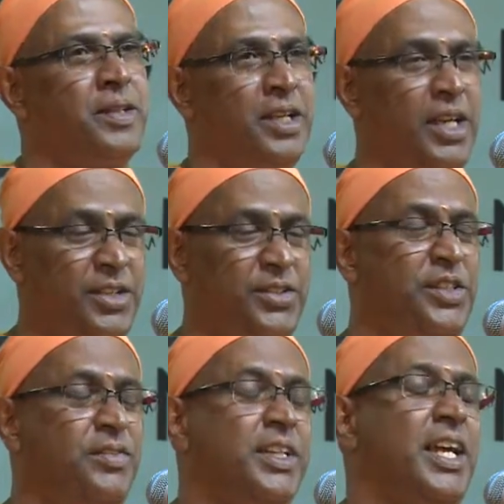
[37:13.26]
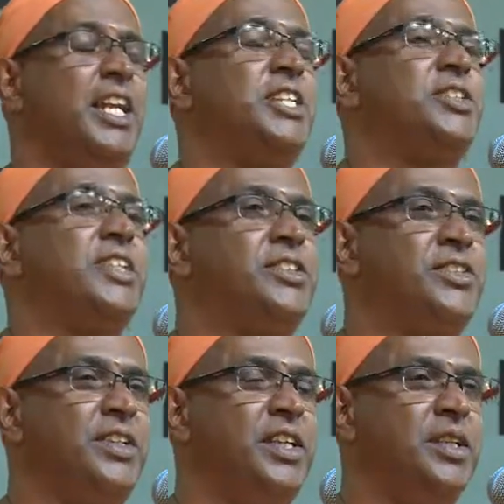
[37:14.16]
I receive an electric
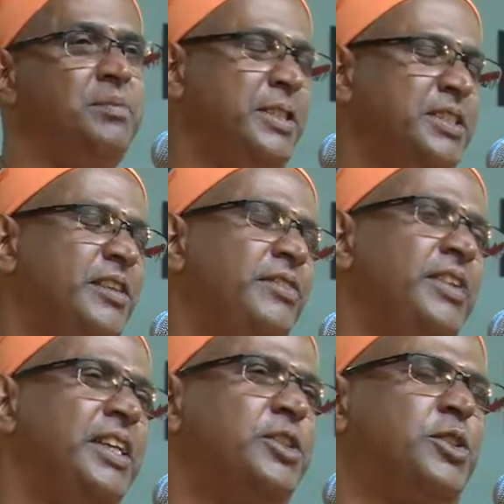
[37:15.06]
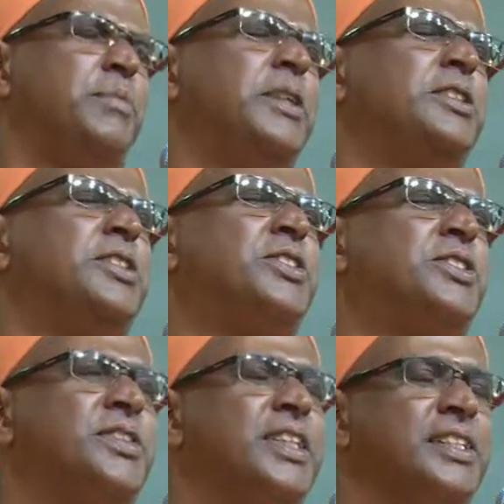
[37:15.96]
thrill, means I feel tremendous
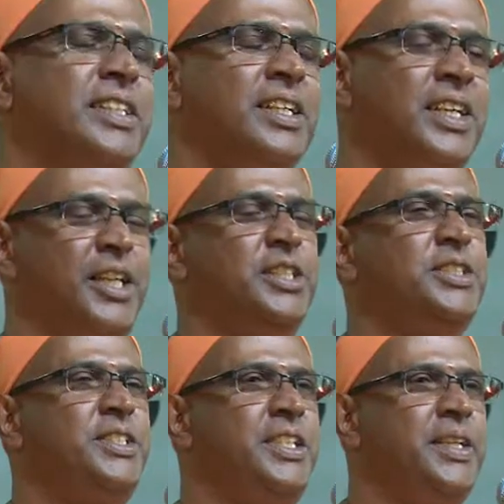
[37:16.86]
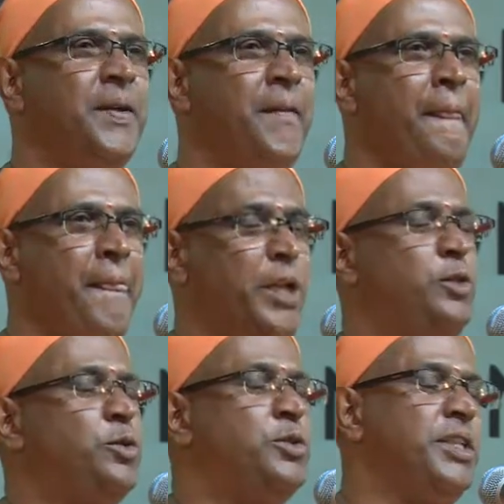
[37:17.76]
strength, energy,
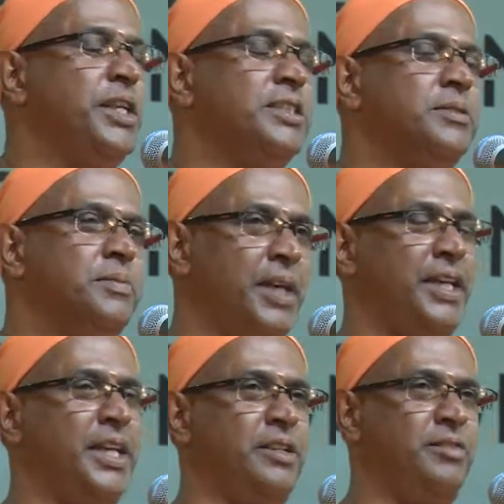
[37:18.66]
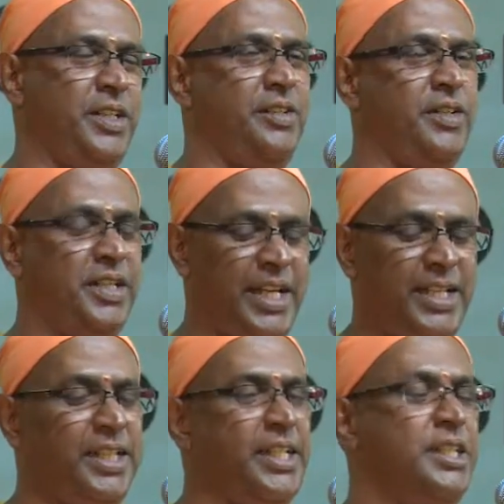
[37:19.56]
enthusiasm I get whenever I
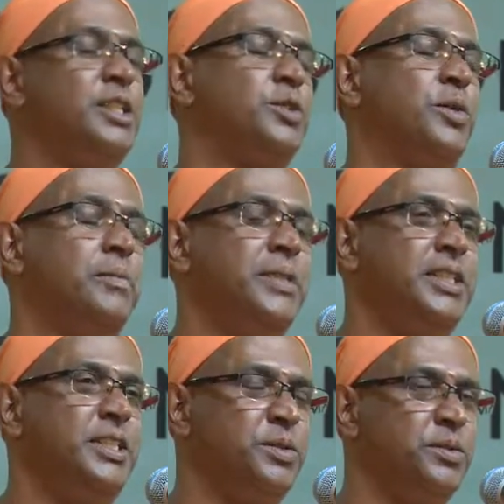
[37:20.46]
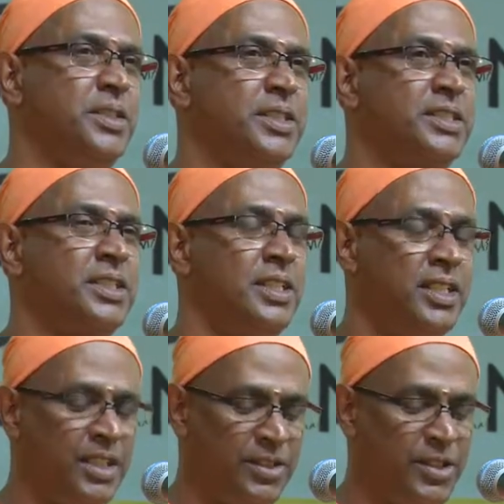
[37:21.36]
read Swamiji's works.
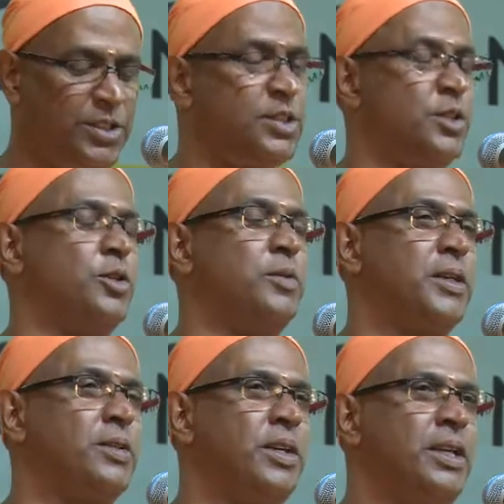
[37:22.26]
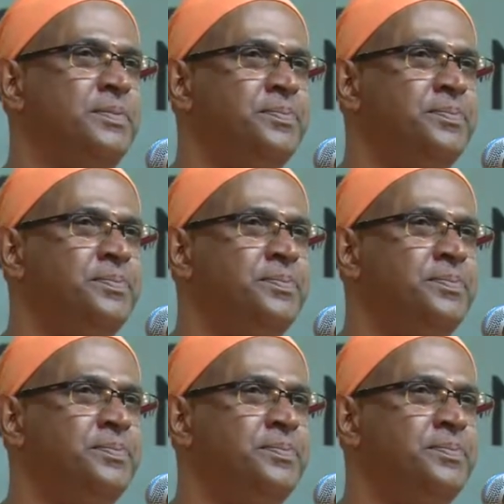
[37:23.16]
This Roma Rolla.